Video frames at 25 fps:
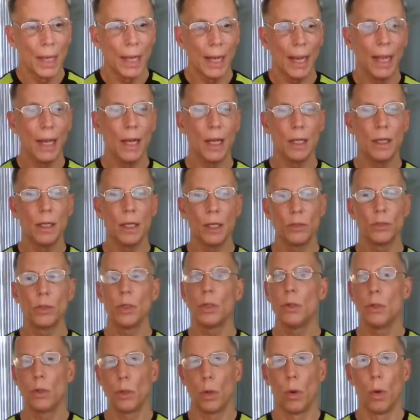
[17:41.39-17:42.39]
In
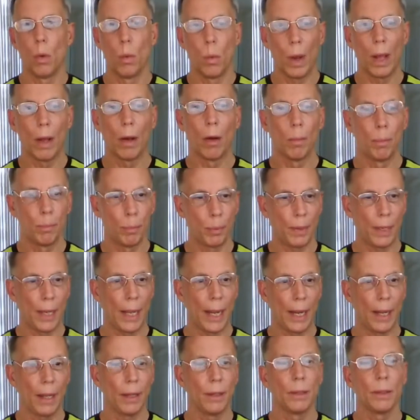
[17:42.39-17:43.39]
addition to a
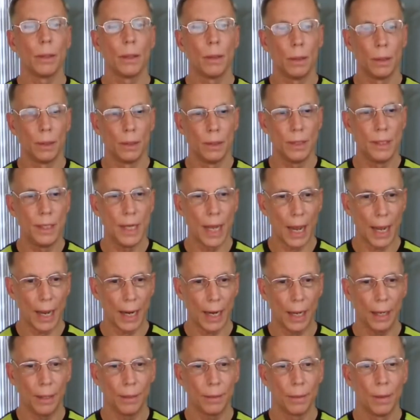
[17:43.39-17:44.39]
well-planned
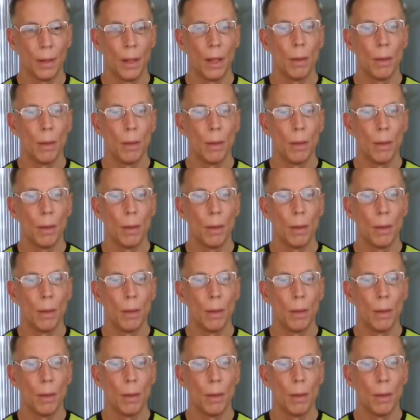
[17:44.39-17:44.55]
diet,